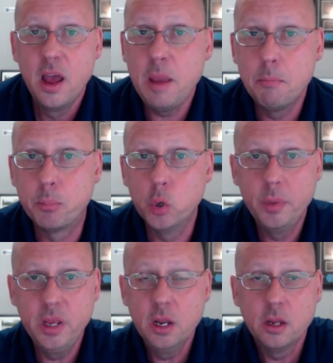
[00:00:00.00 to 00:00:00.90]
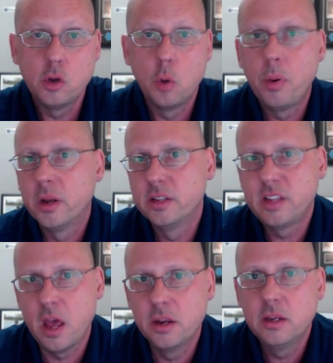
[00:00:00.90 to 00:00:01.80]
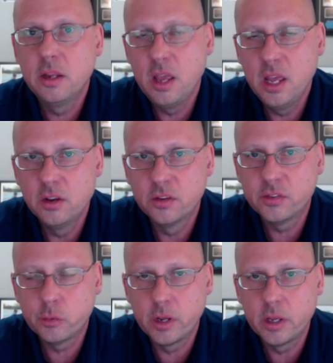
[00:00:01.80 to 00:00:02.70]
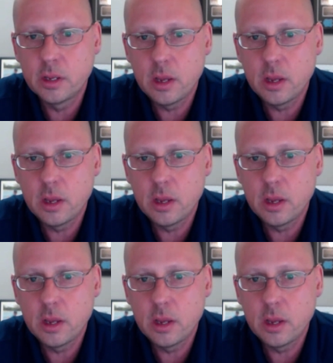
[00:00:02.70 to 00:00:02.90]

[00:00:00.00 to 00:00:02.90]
a booming, no pun intended, industry.